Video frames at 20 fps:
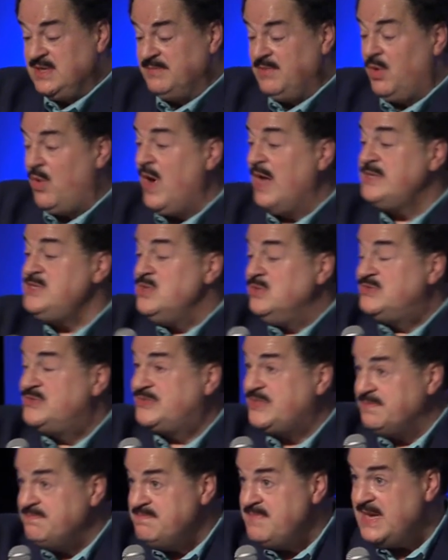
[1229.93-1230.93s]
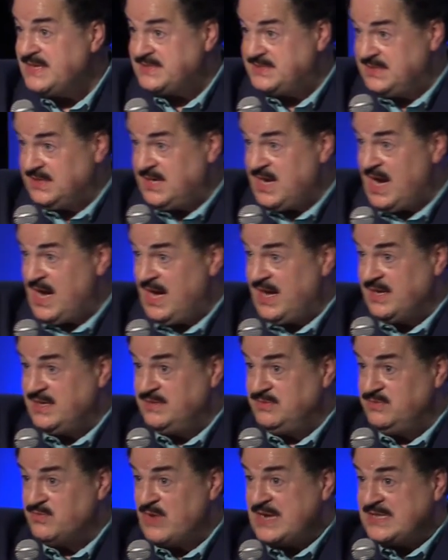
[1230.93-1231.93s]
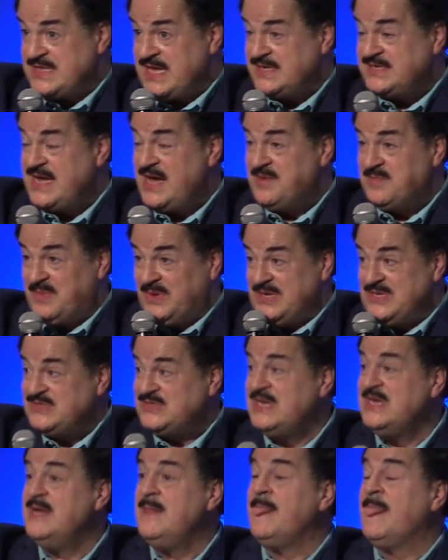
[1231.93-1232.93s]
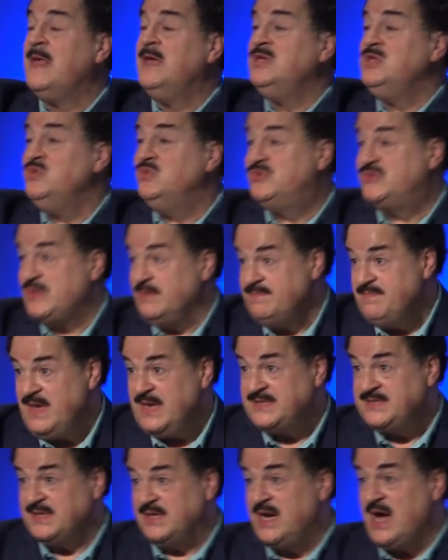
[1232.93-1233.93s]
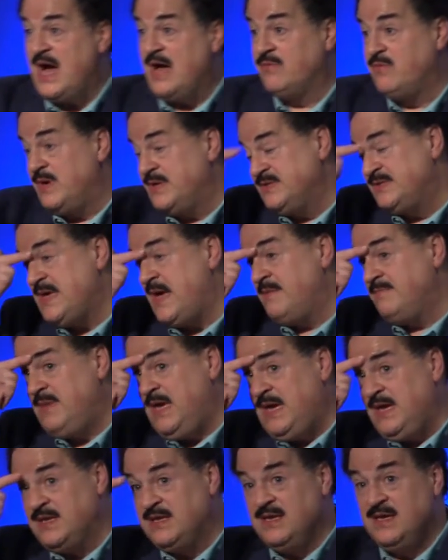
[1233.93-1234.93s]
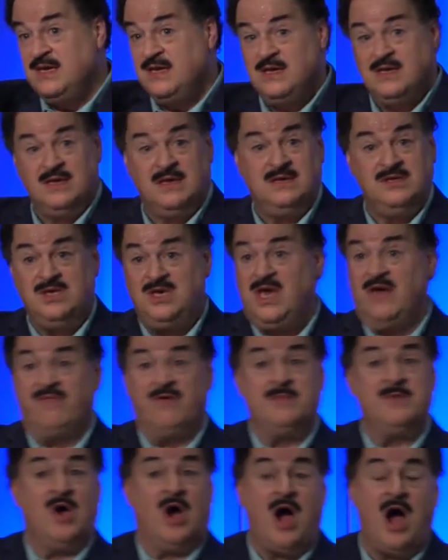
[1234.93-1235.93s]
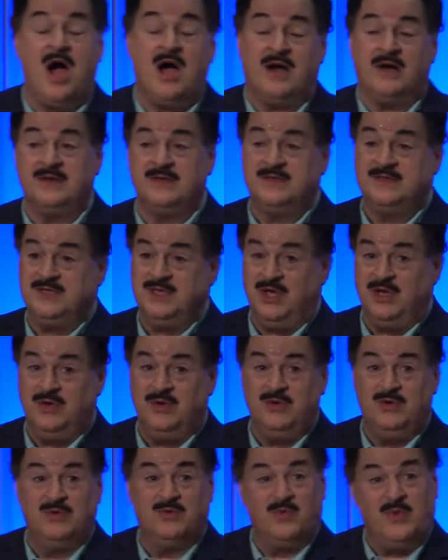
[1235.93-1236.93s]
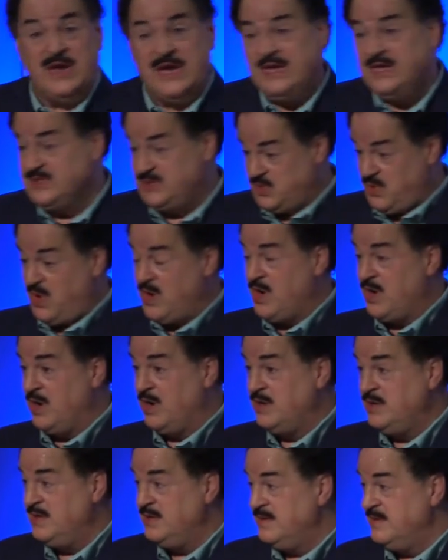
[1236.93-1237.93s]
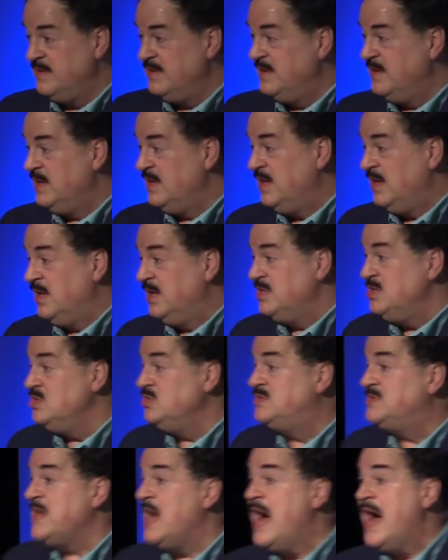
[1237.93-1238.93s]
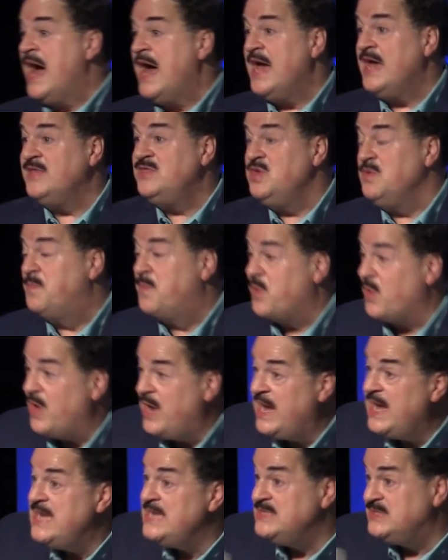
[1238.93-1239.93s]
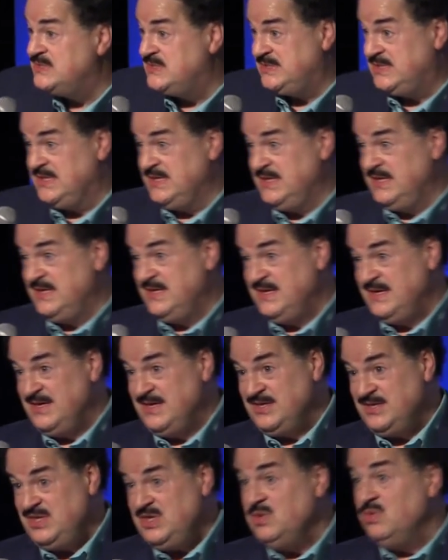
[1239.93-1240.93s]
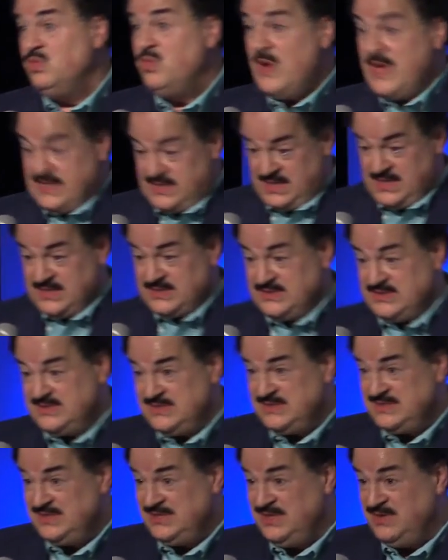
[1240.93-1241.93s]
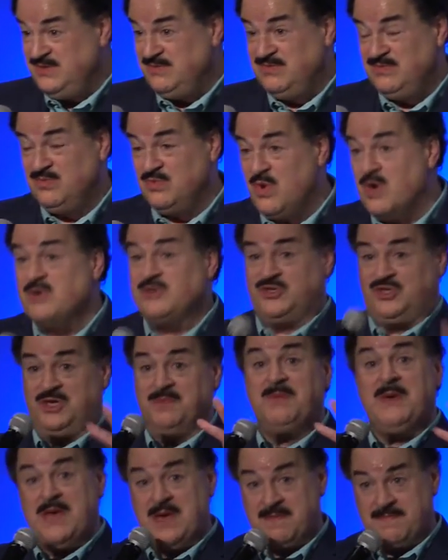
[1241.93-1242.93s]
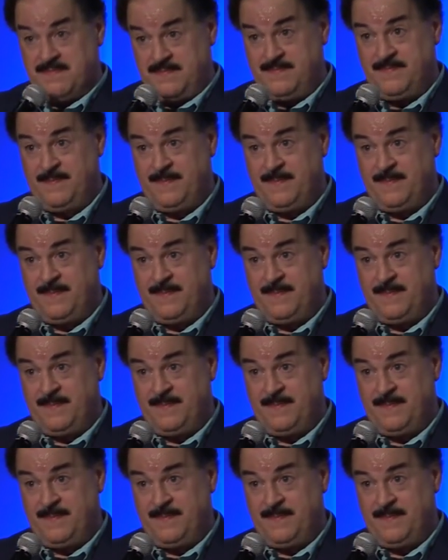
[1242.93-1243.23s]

Number one, you submit to God. Write that down, please. You submit to God. What does that mean? You give him your heart, you read his word, you tithe, you praise, you witness, you worship Him.